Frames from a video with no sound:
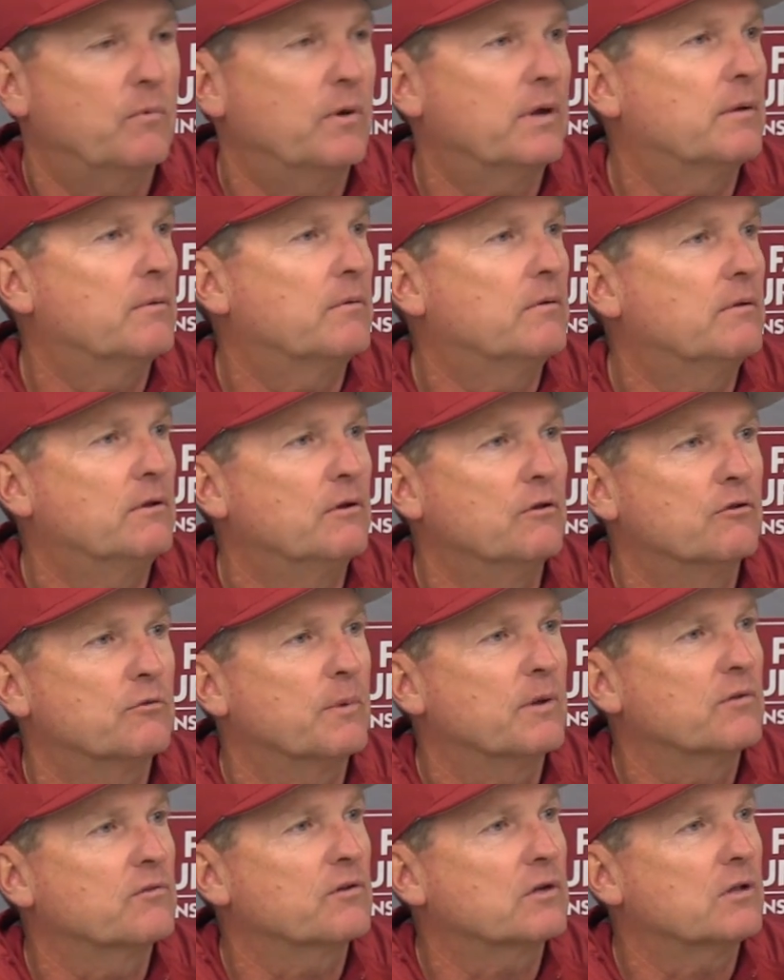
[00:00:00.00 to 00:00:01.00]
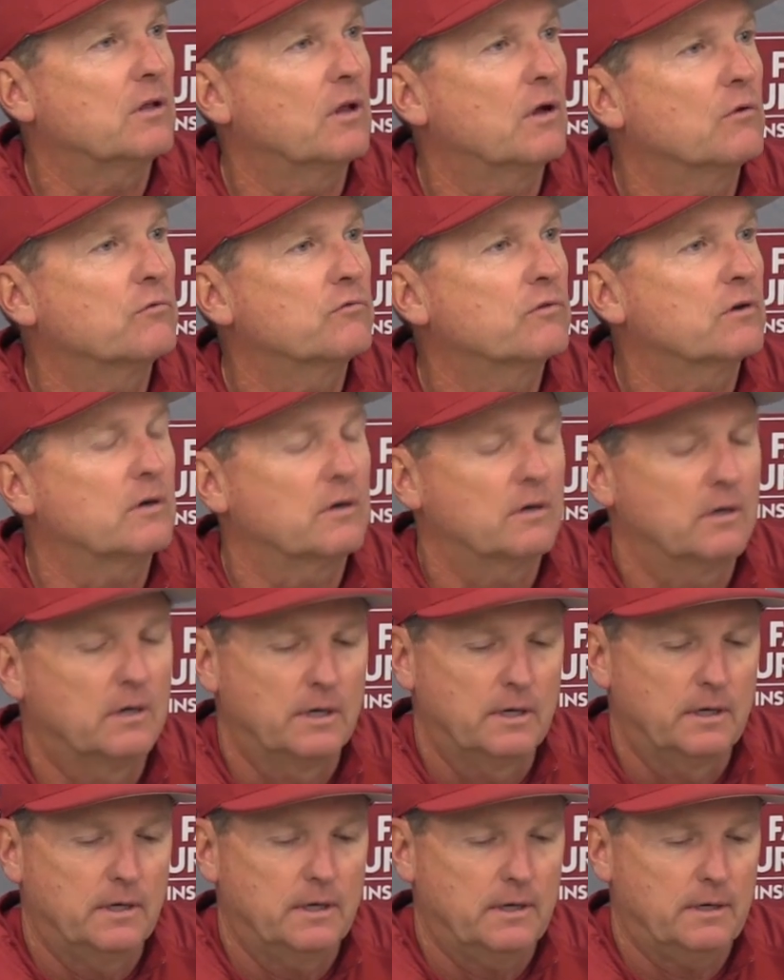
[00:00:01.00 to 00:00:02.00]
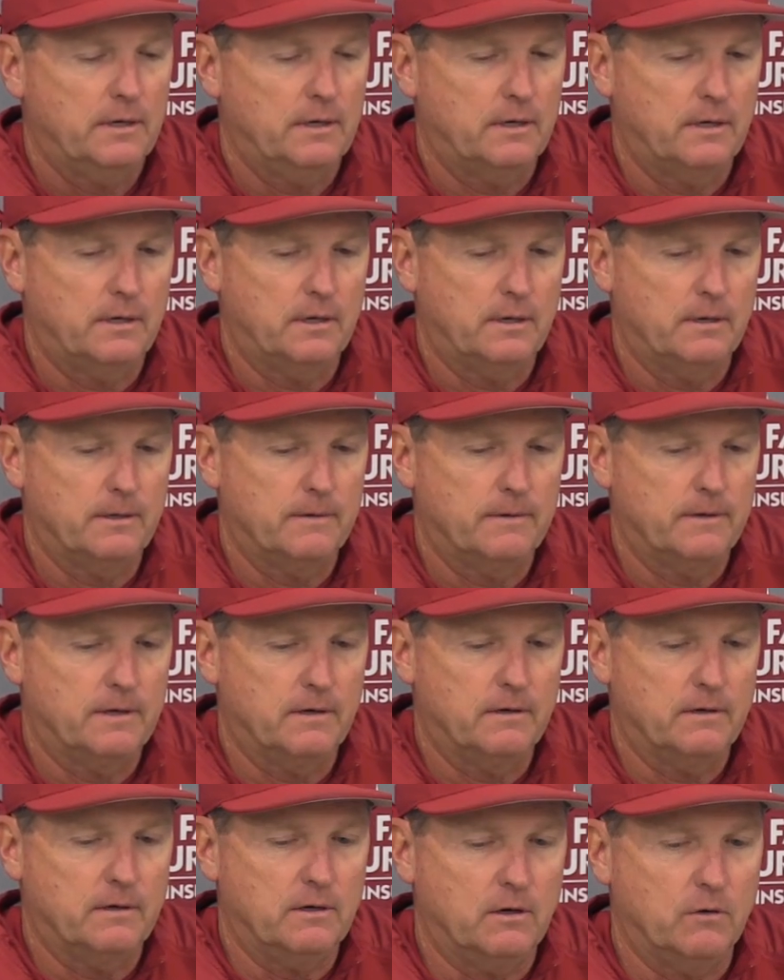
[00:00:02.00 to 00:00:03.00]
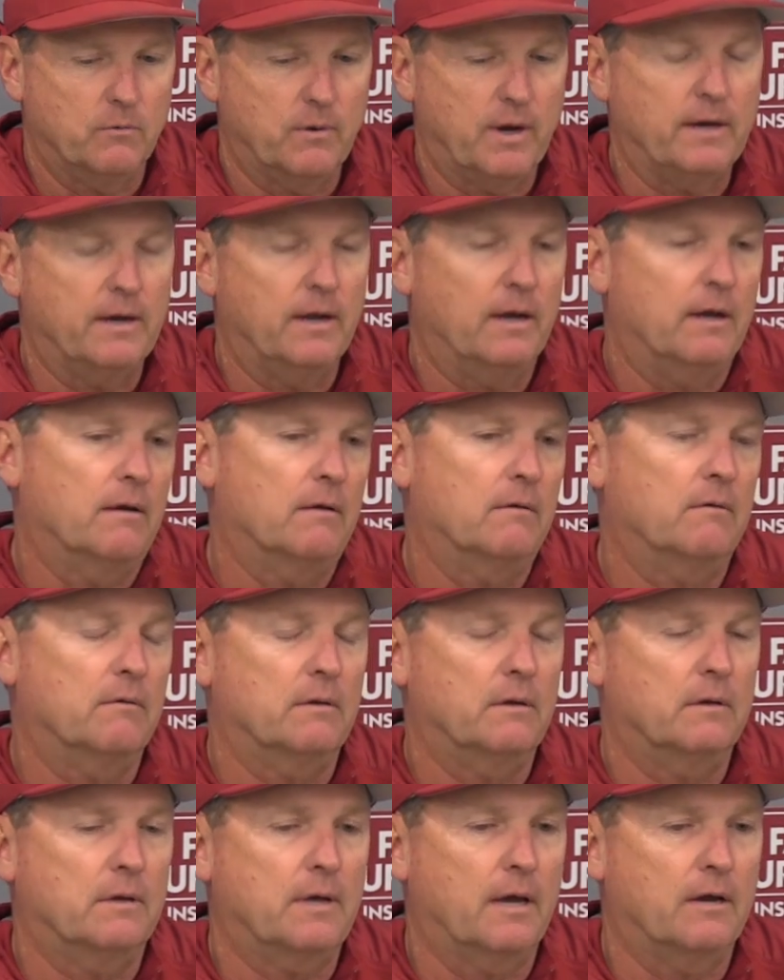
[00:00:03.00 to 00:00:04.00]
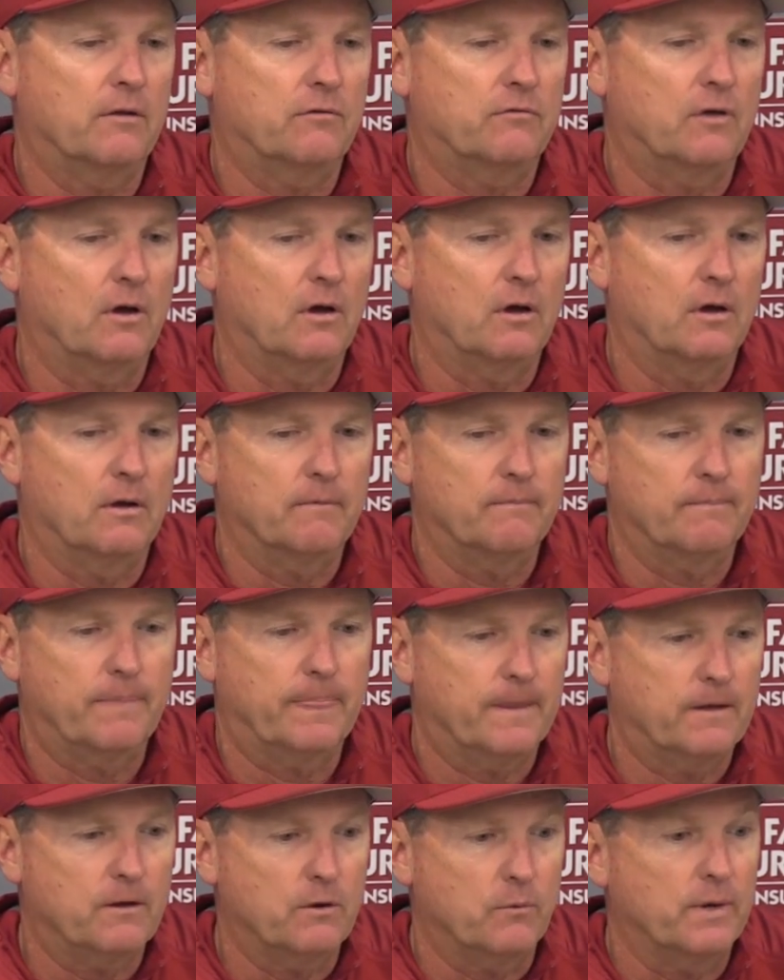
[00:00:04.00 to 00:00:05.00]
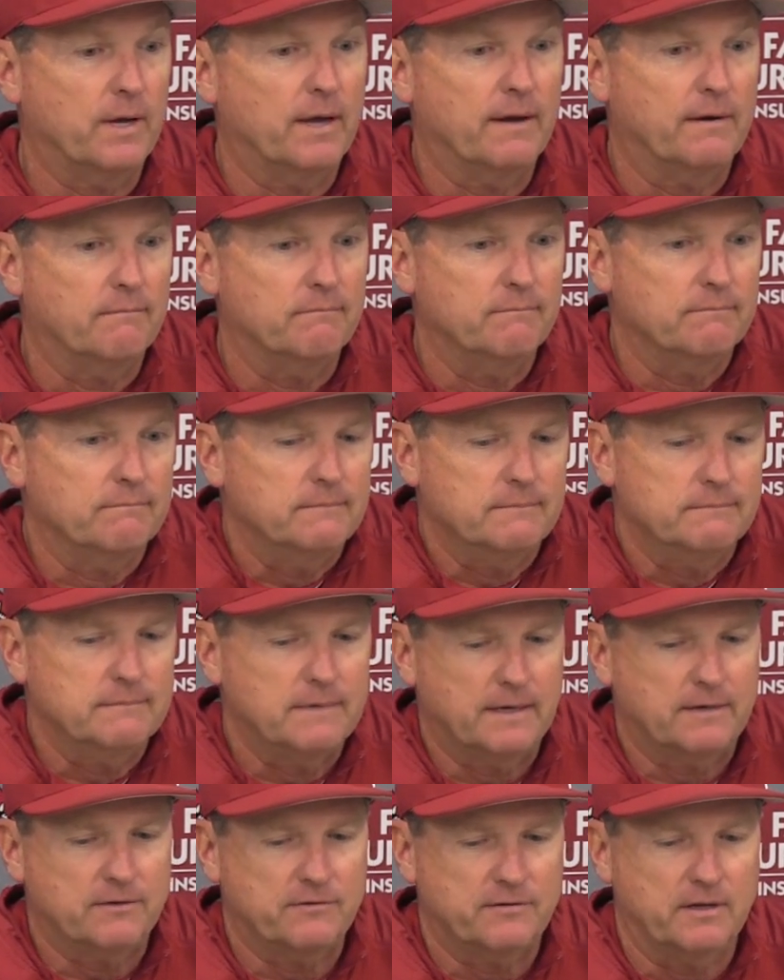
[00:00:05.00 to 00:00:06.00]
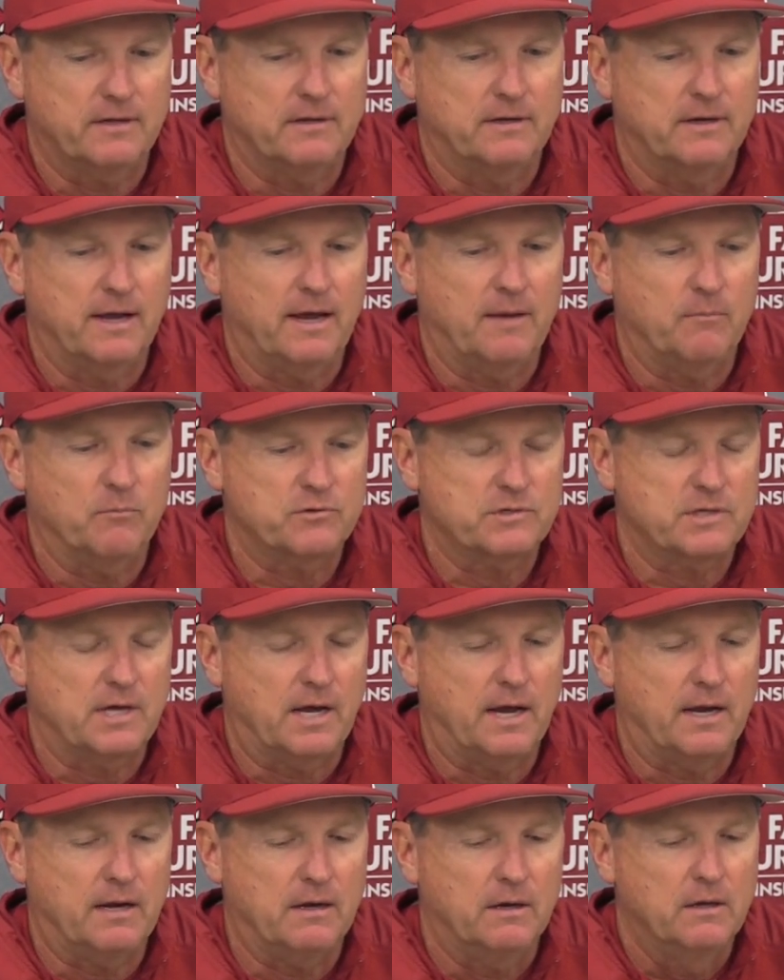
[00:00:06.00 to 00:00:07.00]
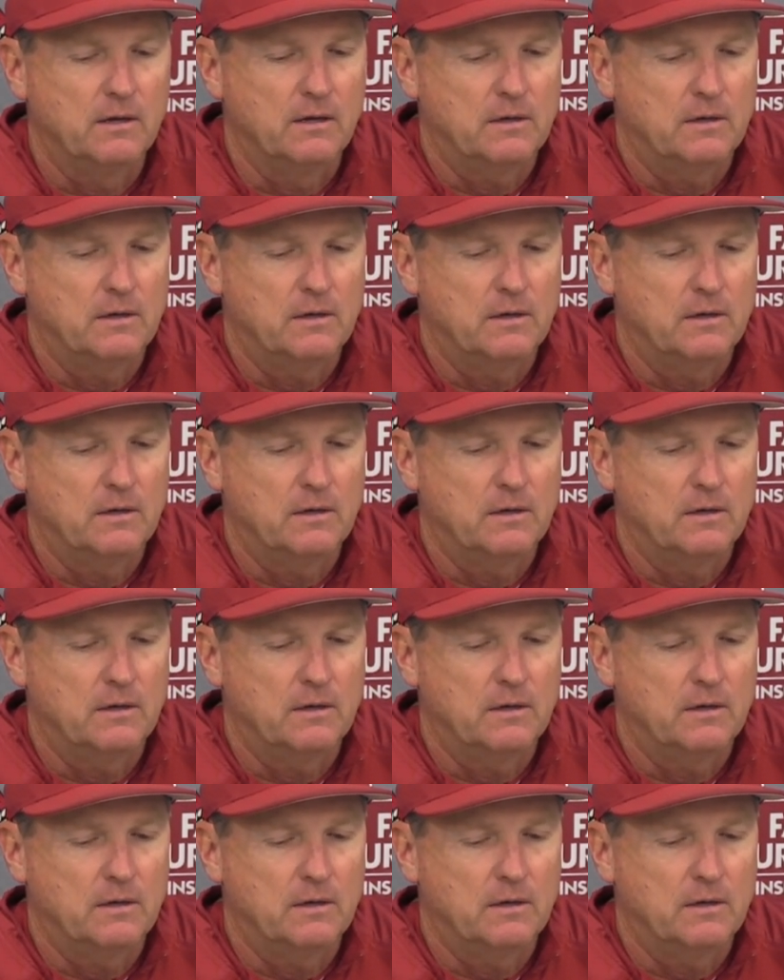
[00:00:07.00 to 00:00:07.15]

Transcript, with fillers: We could use him as a closer, and and you know, right now you kind of saw. You know, we got like I said, the game was tight.